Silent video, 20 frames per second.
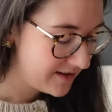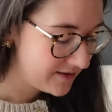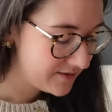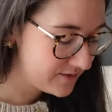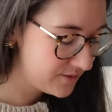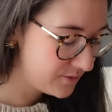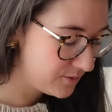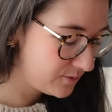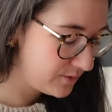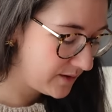
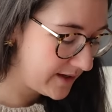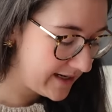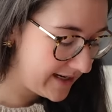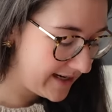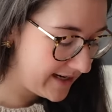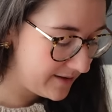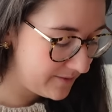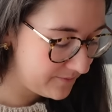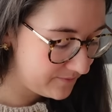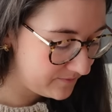So
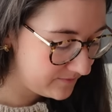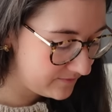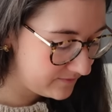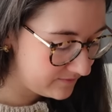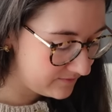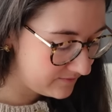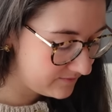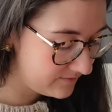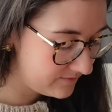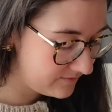
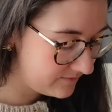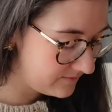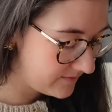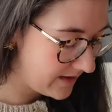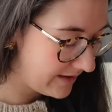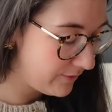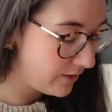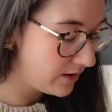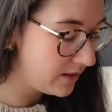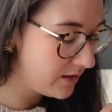
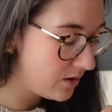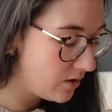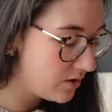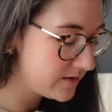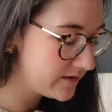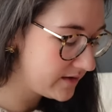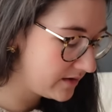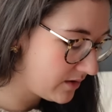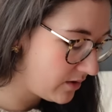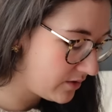I've got
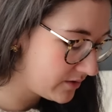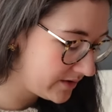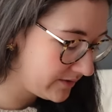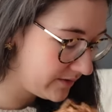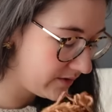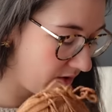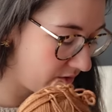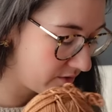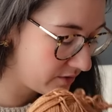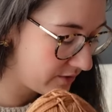lots and lots of
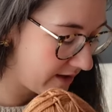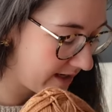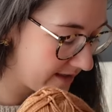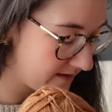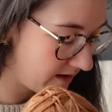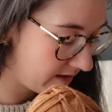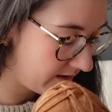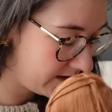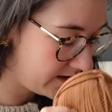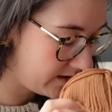the
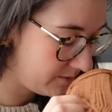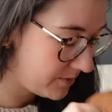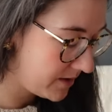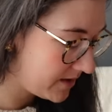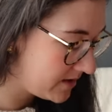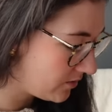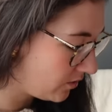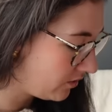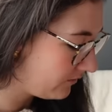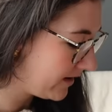contrast colour,
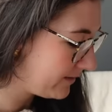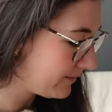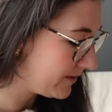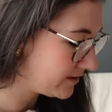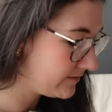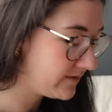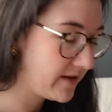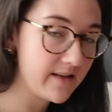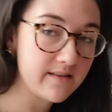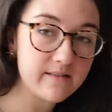but not very
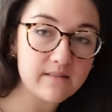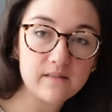much of this.